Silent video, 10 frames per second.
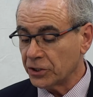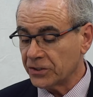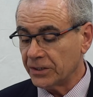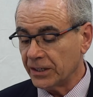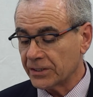
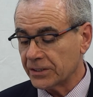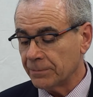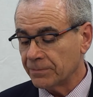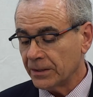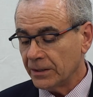logistics.
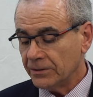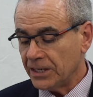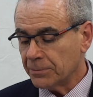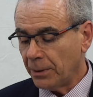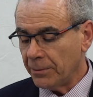
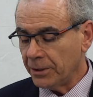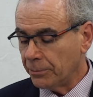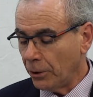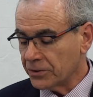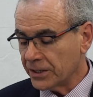These primary
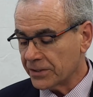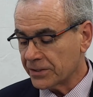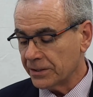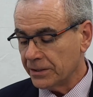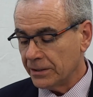
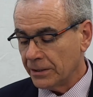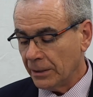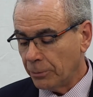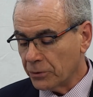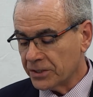
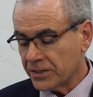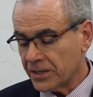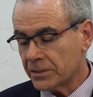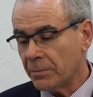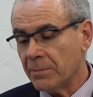
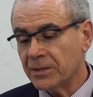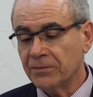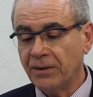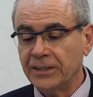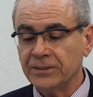processes may be
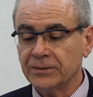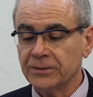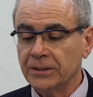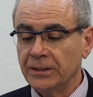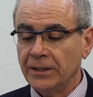divided
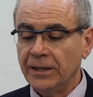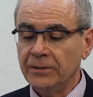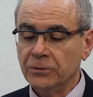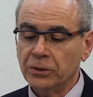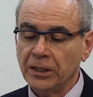
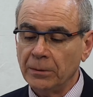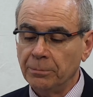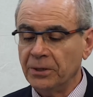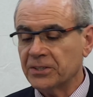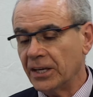into the
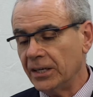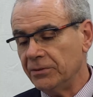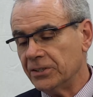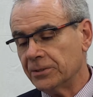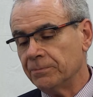
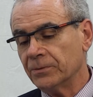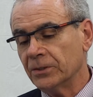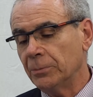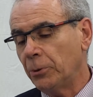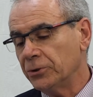pre-service,
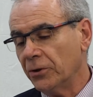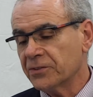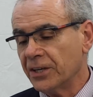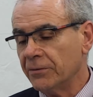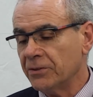the point
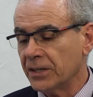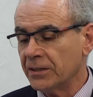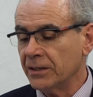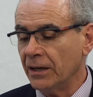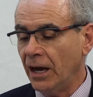of service,
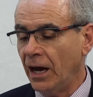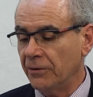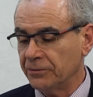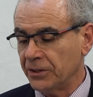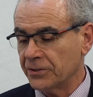and the
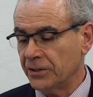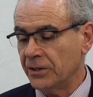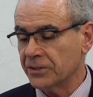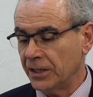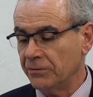after
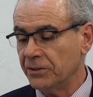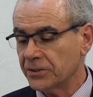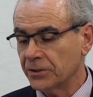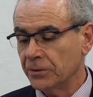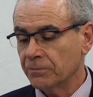
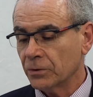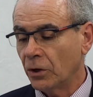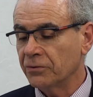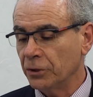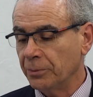service
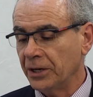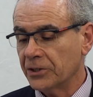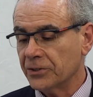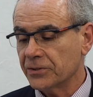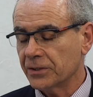of the
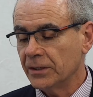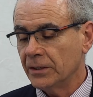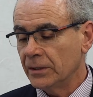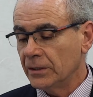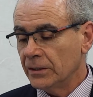operations.
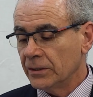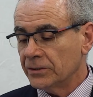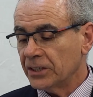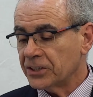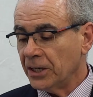
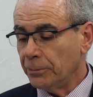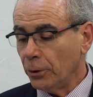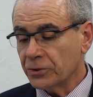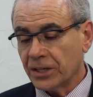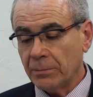Such an
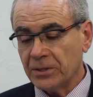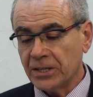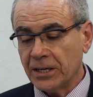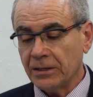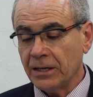approach can be
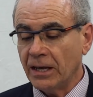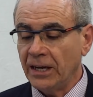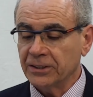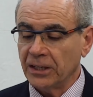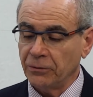seen in
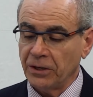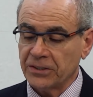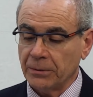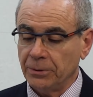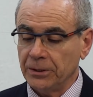healthcare, for
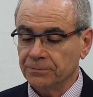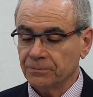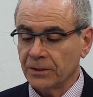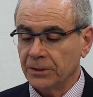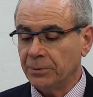example.
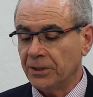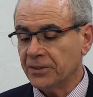The